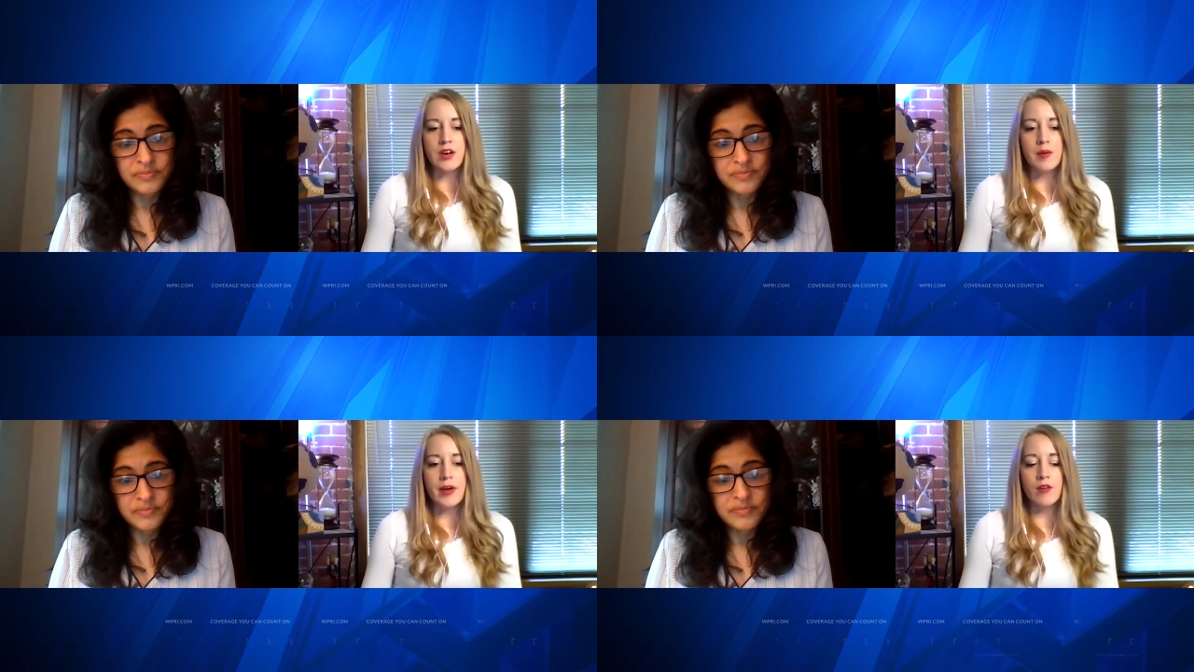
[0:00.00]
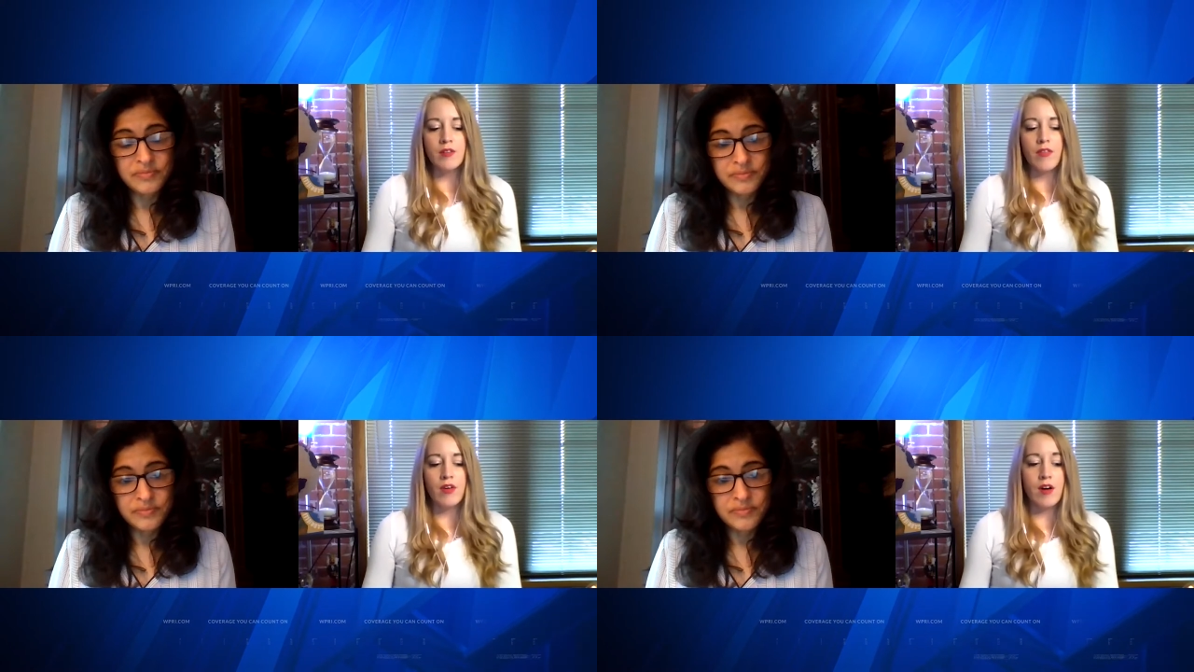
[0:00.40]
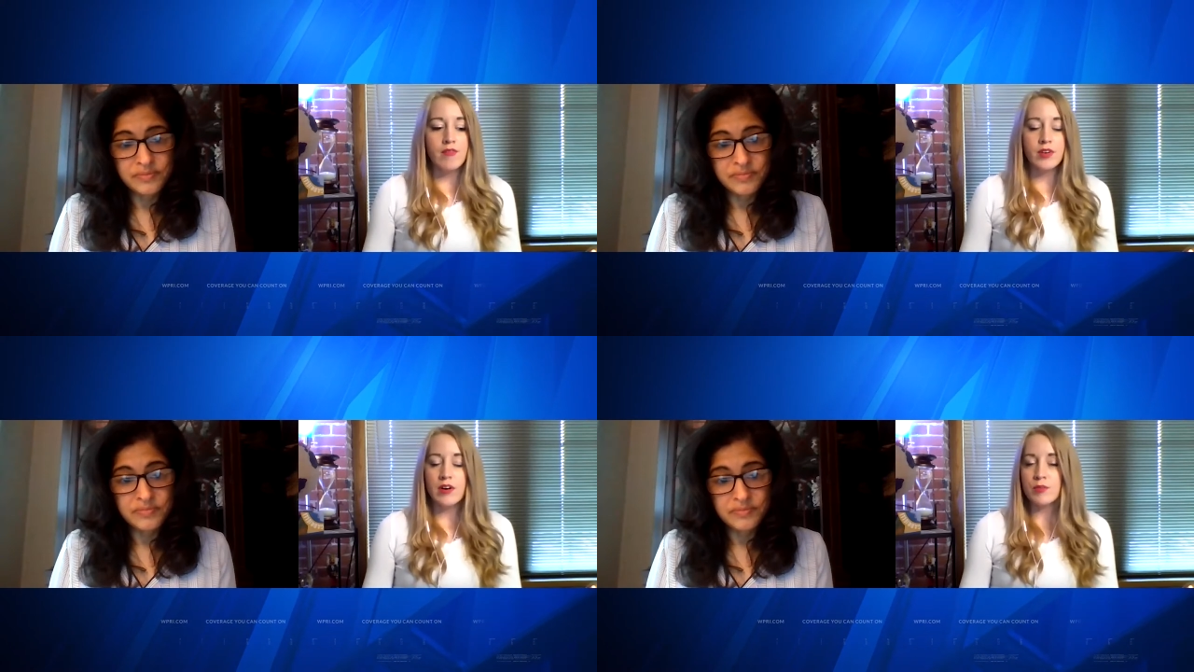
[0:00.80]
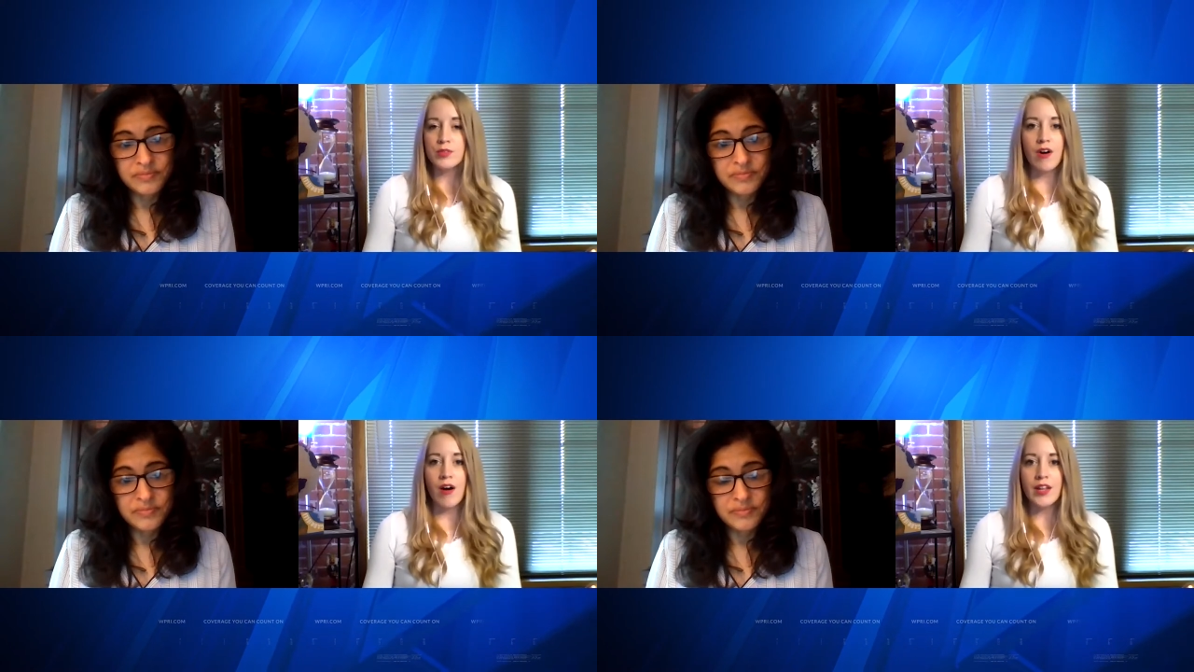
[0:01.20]
Speaker 1: Um, I know that the governor was
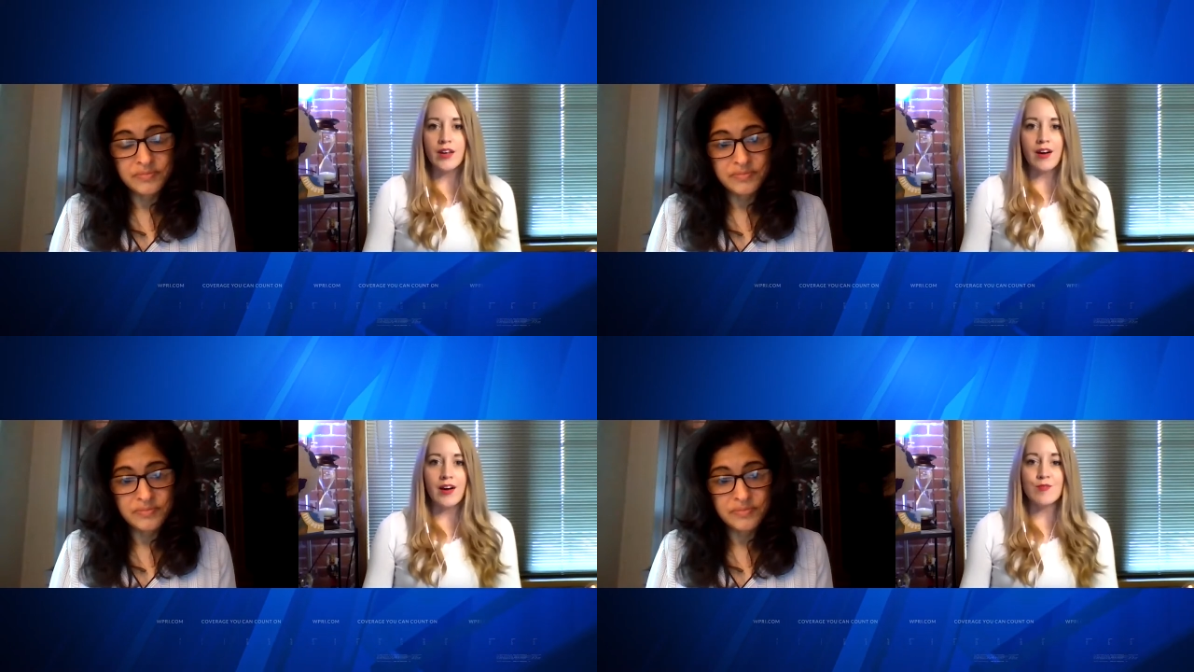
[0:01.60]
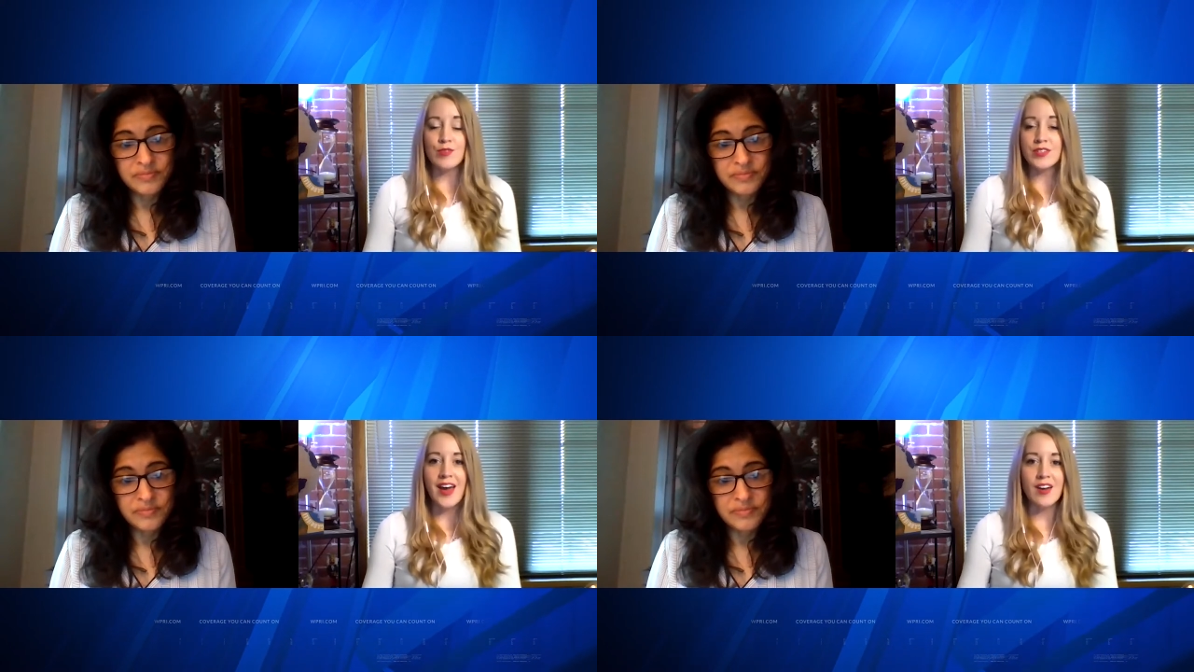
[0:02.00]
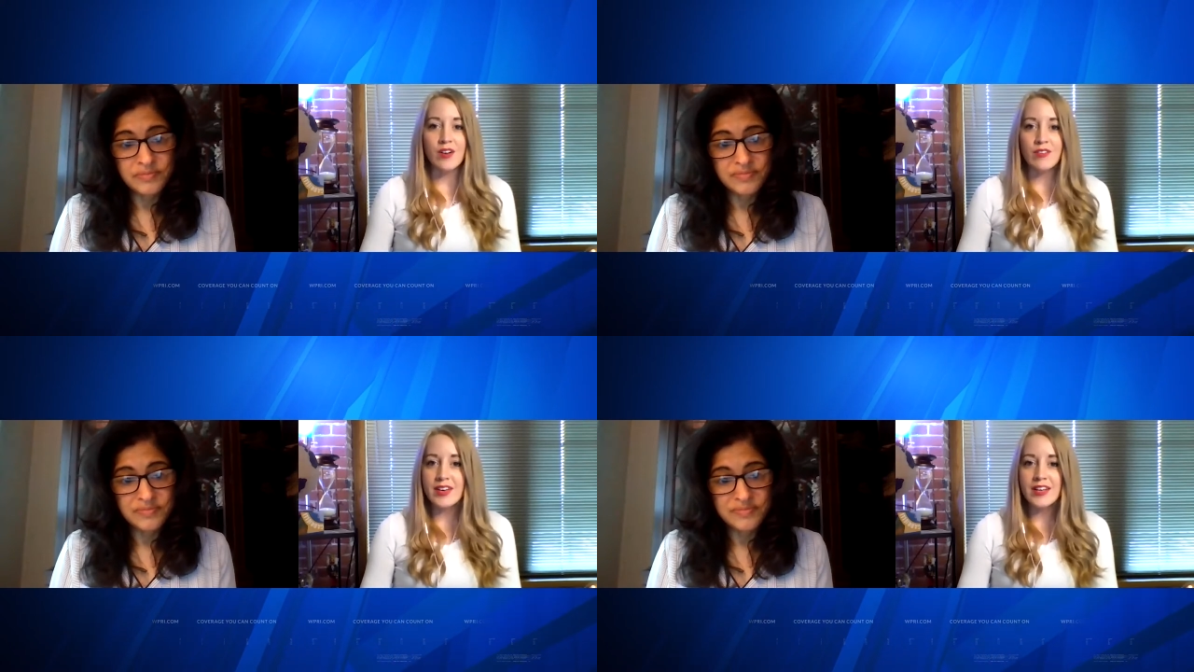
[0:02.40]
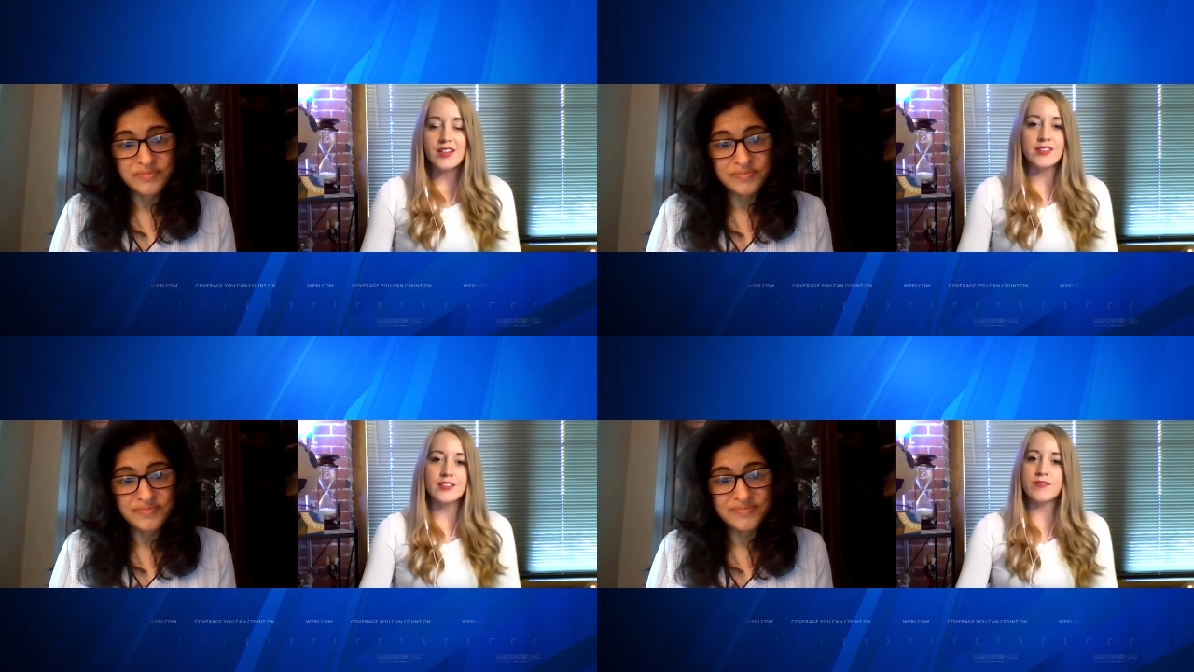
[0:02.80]
calling on
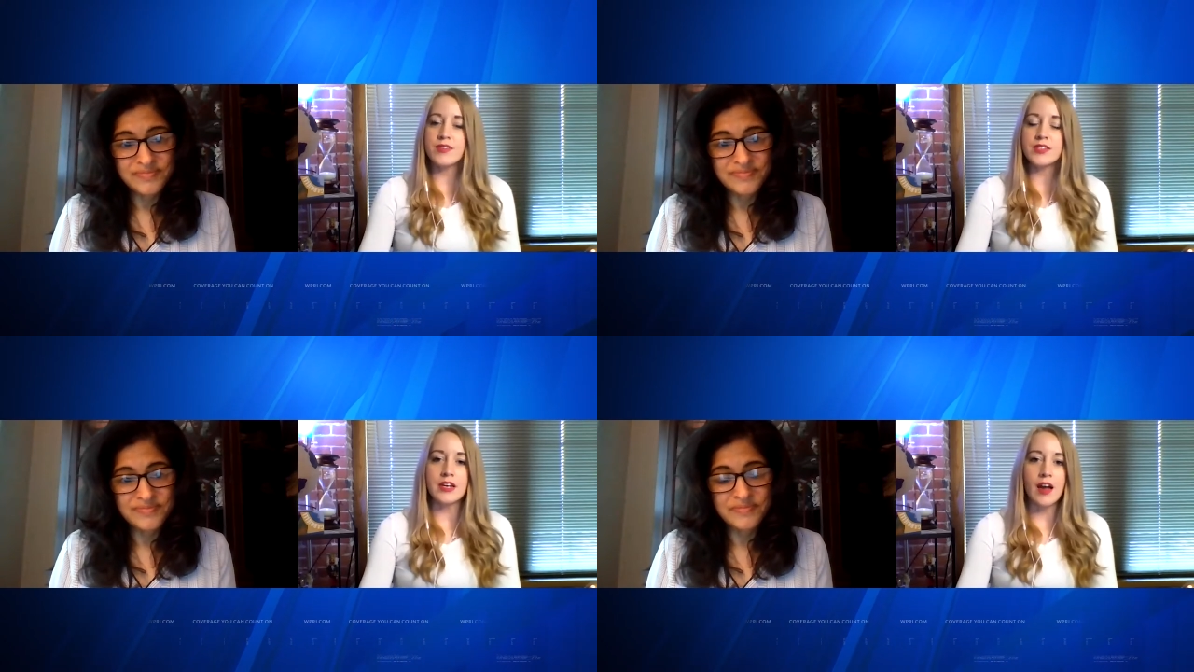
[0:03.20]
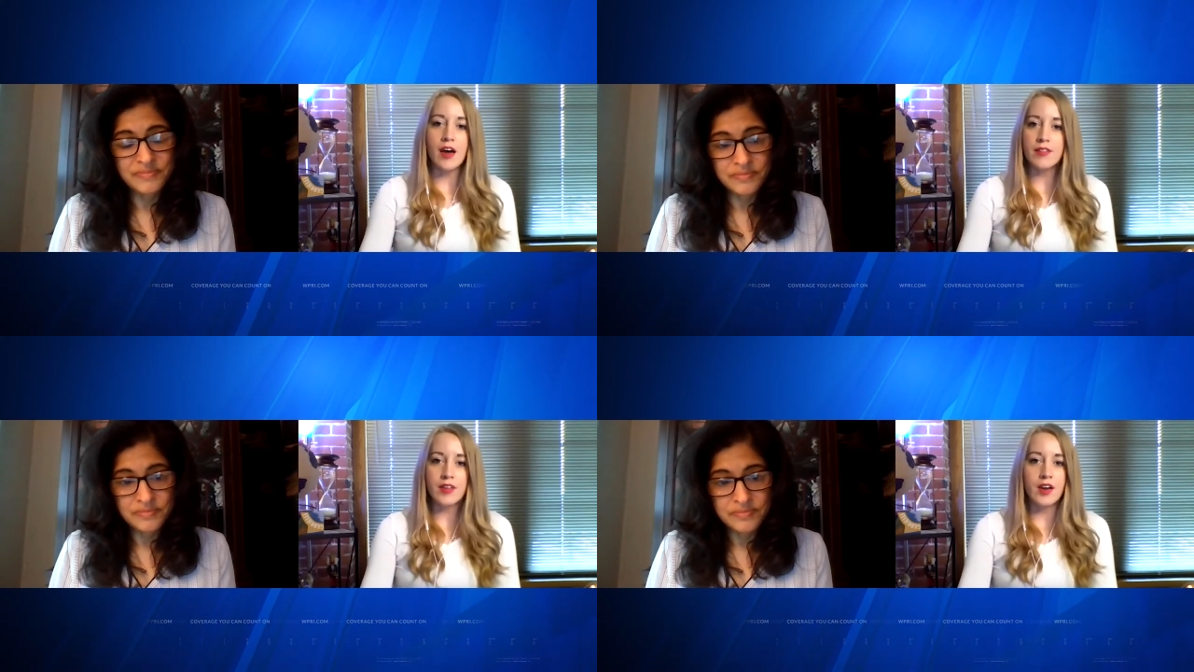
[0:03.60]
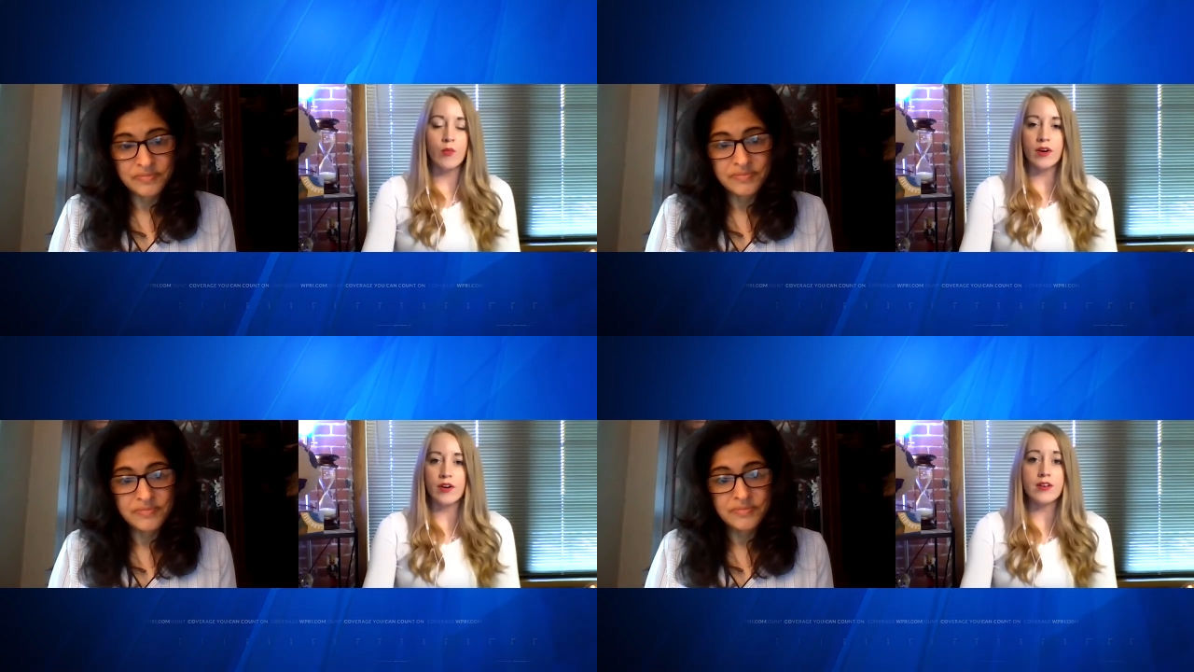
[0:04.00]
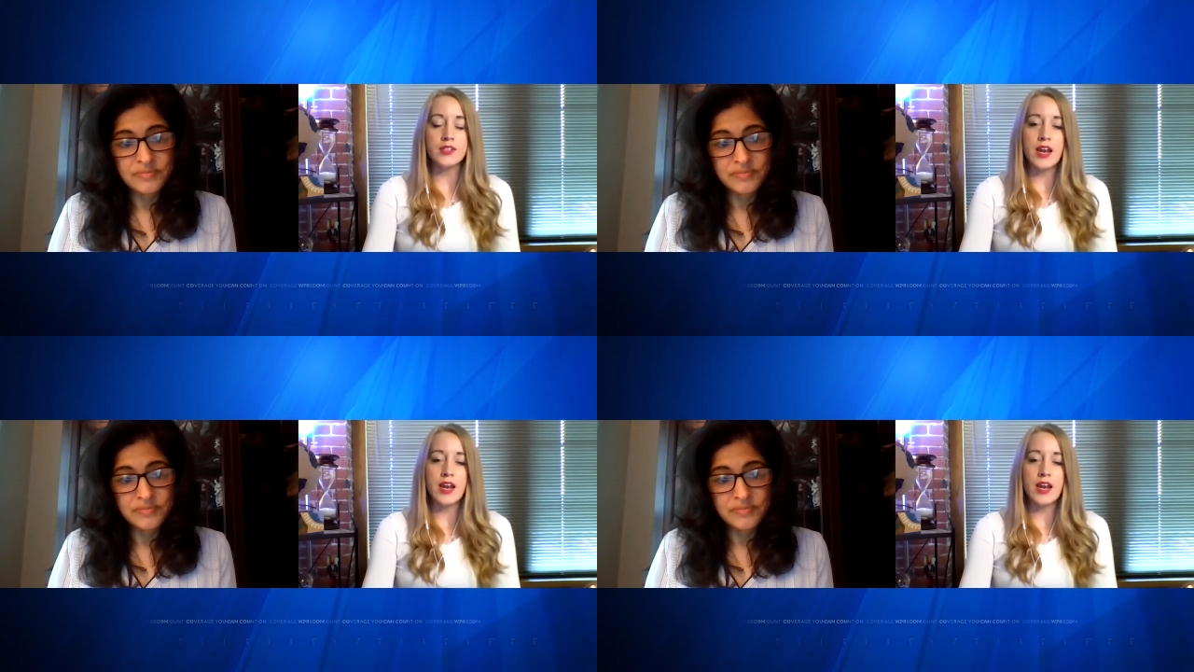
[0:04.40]
retirees, visiting healthcare workers,